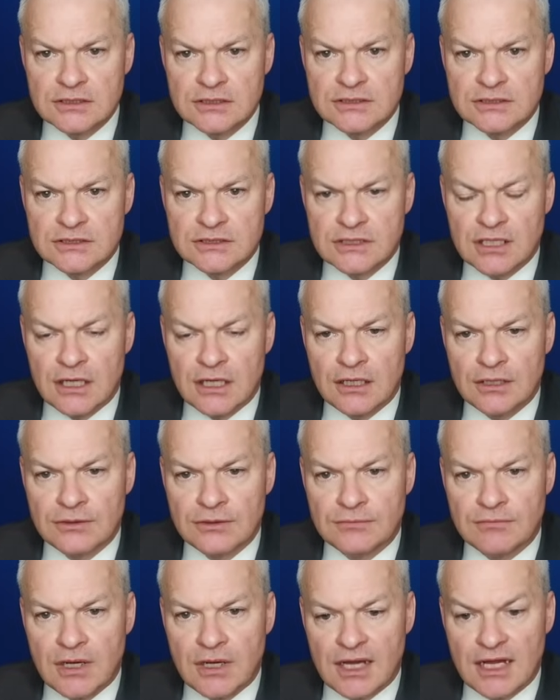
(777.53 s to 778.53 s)

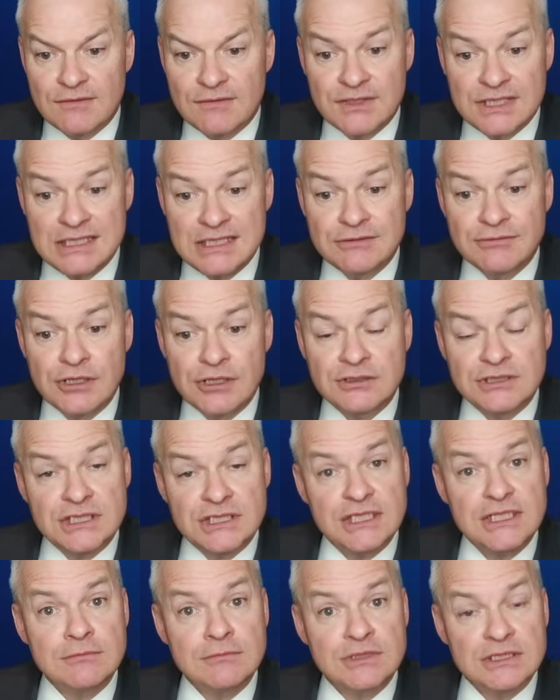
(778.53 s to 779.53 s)
So I have
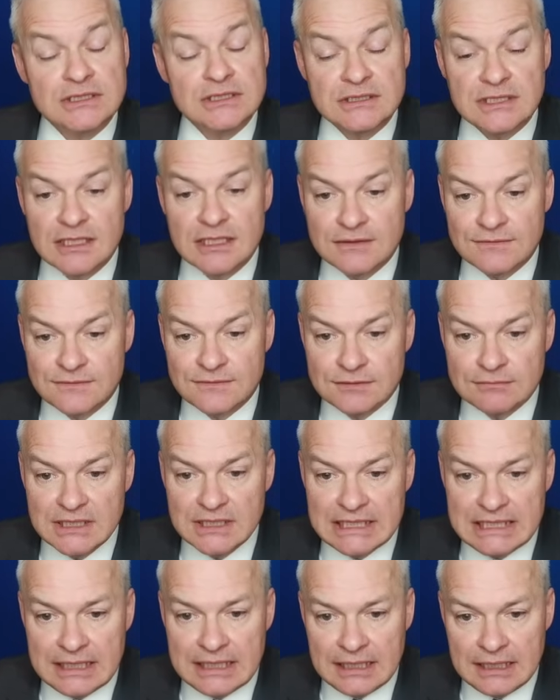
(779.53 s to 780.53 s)
Erotemas down from
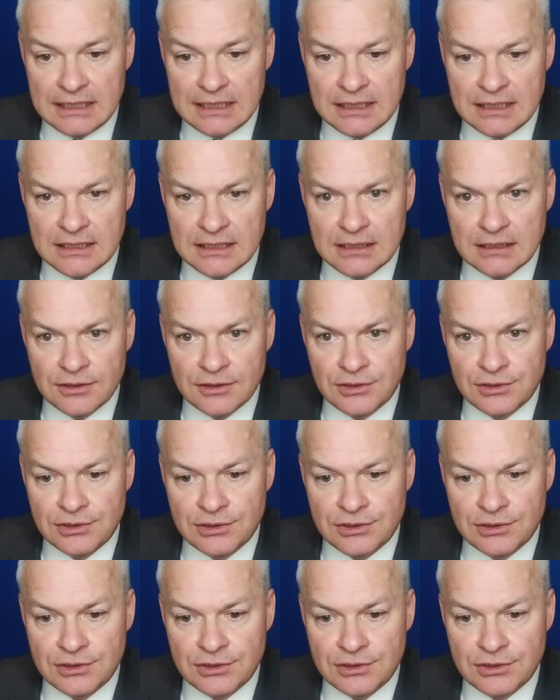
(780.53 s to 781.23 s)
the E.